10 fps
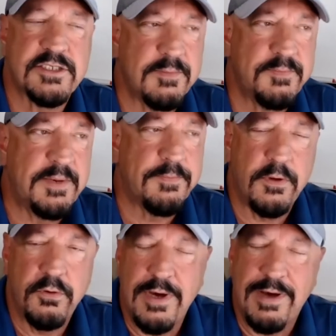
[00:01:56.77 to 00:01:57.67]
Some
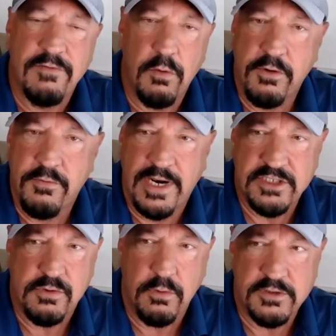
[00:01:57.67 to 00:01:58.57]
people who have lower credit
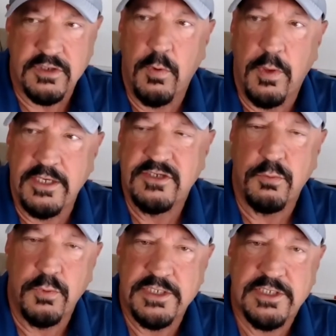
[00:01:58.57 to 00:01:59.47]
scores are willing to
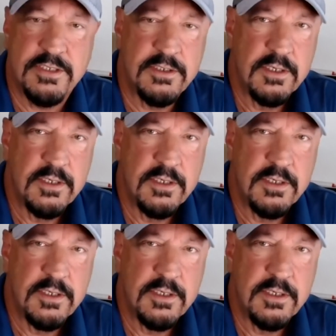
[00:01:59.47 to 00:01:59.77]
risk